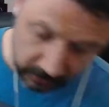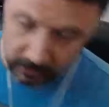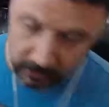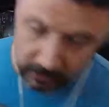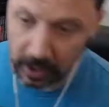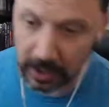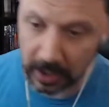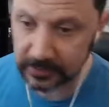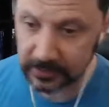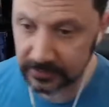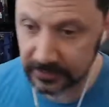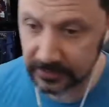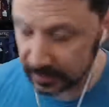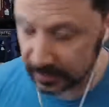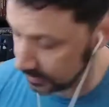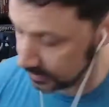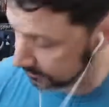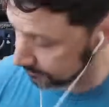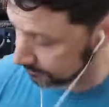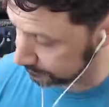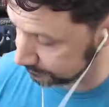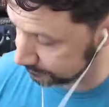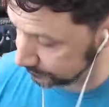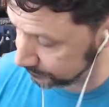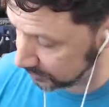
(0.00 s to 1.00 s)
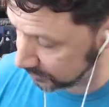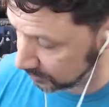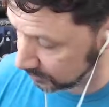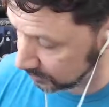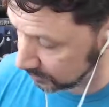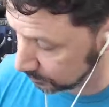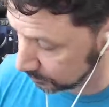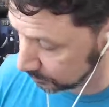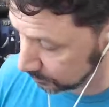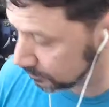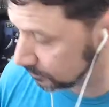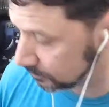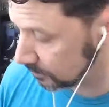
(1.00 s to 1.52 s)
not um, you
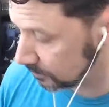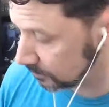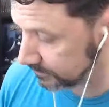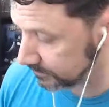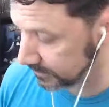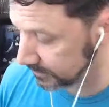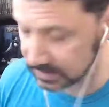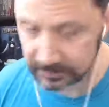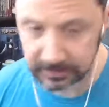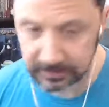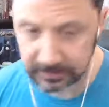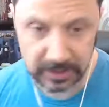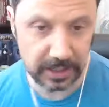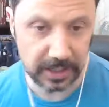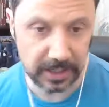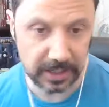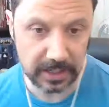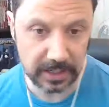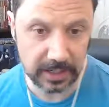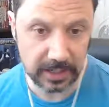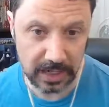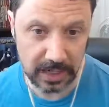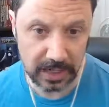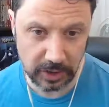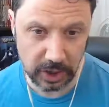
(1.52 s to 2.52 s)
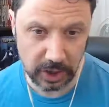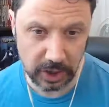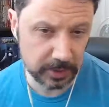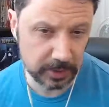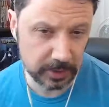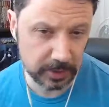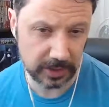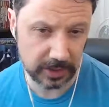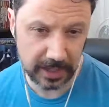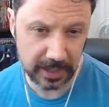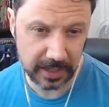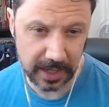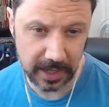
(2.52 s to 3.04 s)
know effectively like kind of
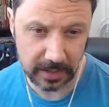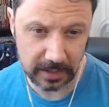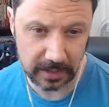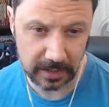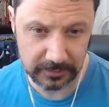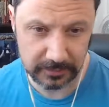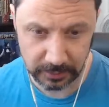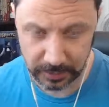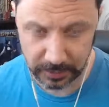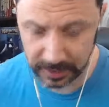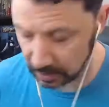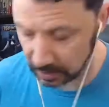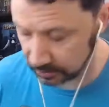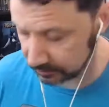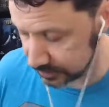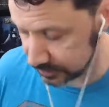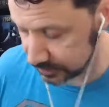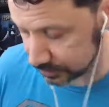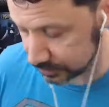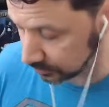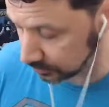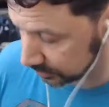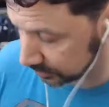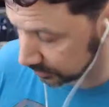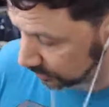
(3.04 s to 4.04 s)
human-looking elves or elfish-looking